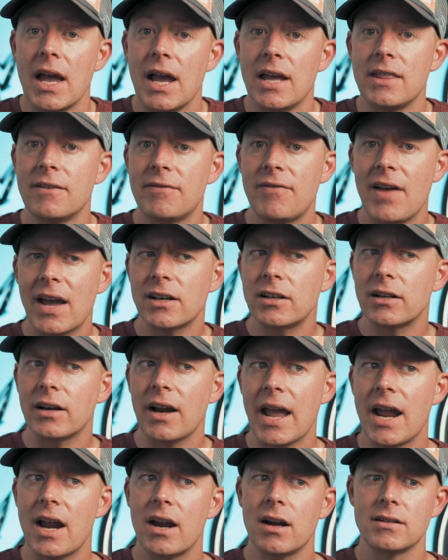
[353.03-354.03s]
And the
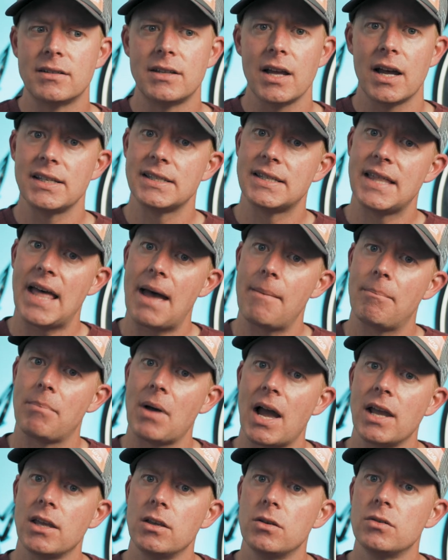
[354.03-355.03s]
Vector Air does that
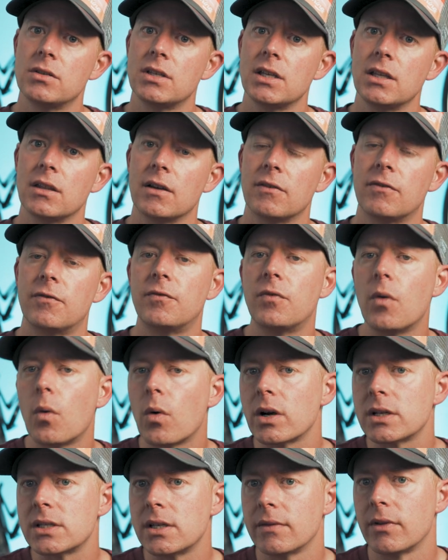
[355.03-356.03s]
by using the
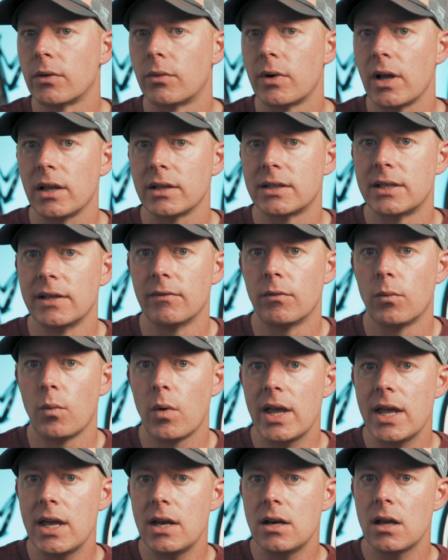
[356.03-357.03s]
force of the relative
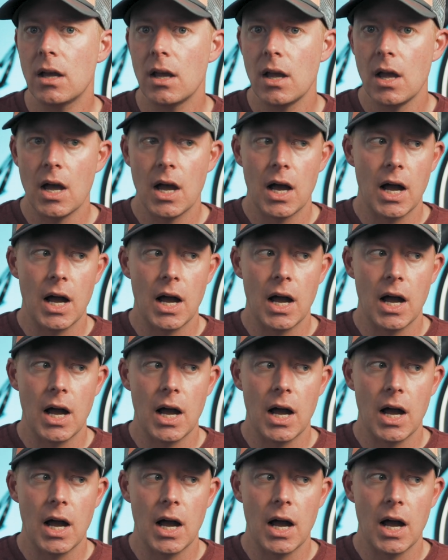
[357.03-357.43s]
wind.